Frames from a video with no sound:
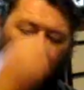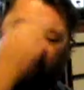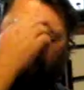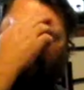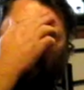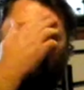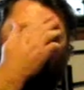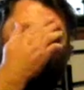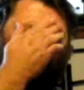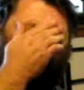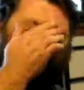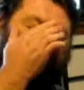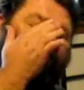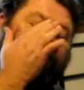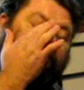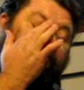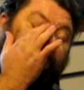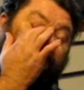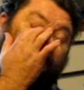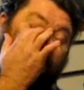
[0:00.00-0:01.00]
all grain
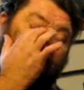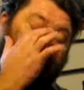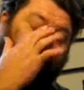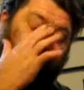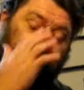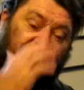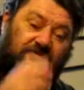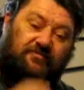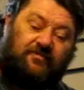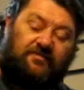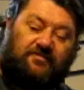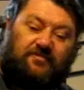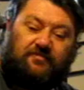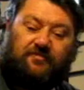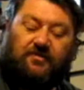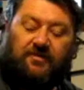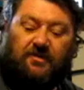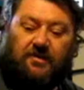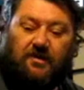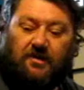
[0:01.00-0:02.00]
version of Kinsley's
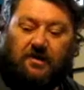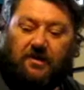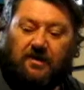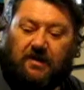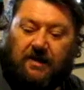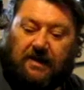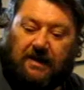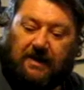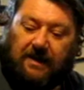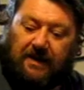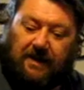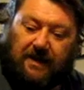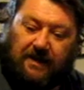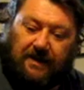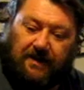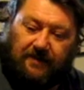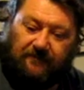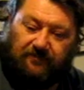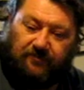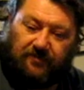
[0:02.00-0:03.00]
recipe.
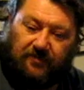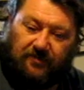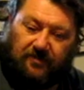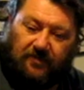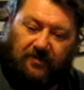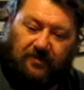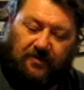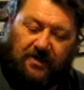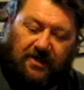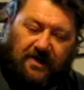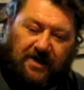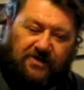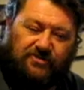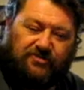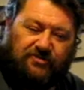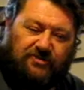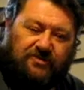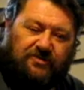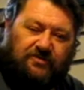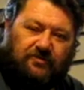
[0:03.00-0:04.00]
Uh, that
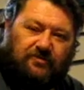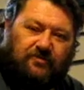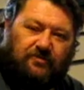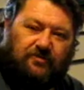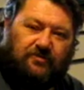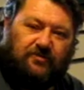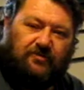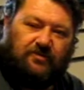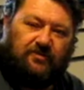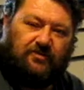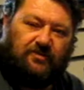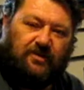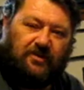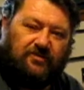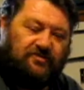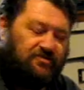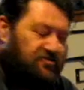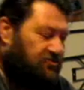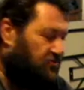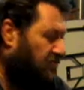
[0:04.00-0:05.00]
actually
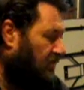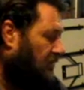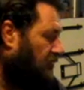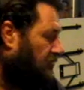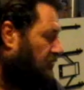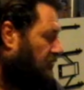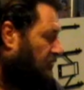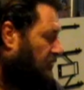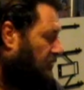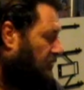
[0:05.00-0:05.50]
does show